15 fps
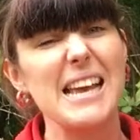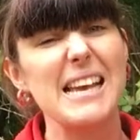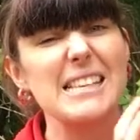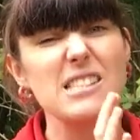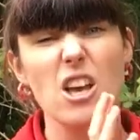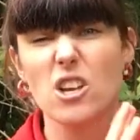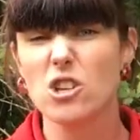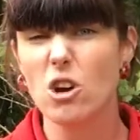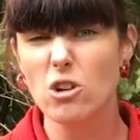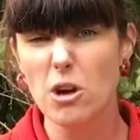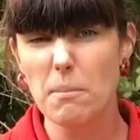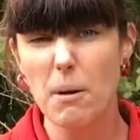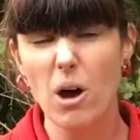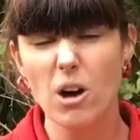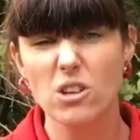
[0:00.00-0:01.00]
is a
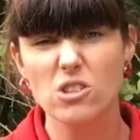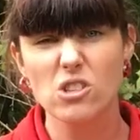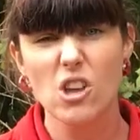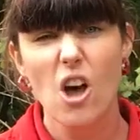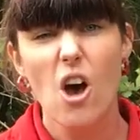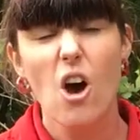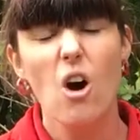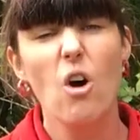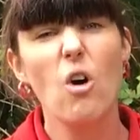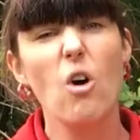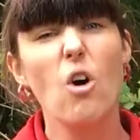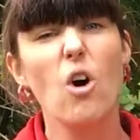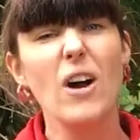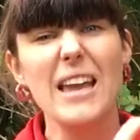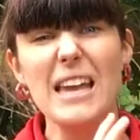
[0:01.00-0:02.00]
yogurt pot
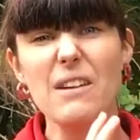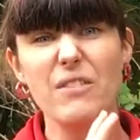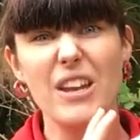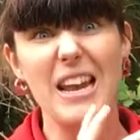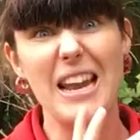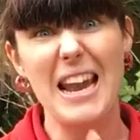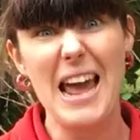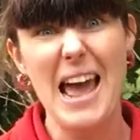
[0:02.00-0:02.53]
or even an